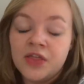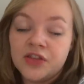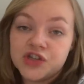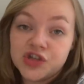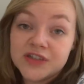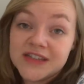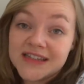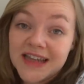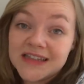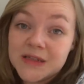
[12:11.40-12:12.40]
the students
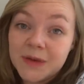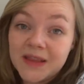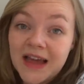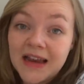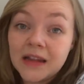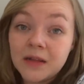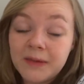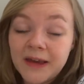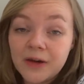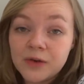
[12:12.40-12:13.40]
tend to be that little
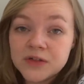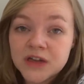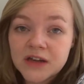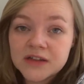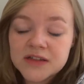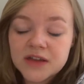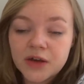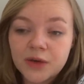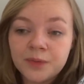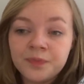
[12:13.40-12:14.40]
bit older,
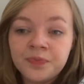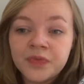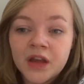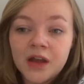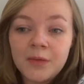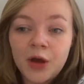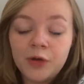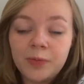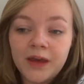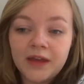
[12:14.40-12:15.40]
so I'm
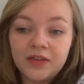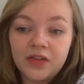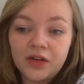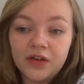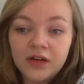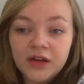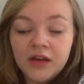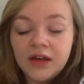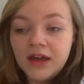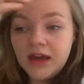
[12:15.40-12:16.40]
hoping that
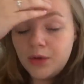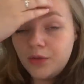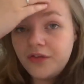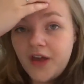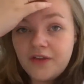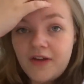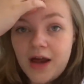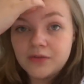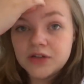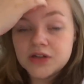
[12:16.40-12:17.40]
it will fit
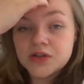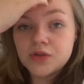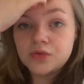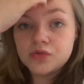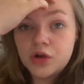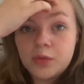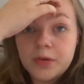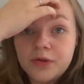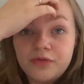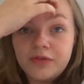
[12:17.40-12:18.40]
around a school job
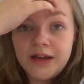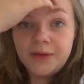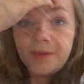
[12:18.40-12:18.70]
really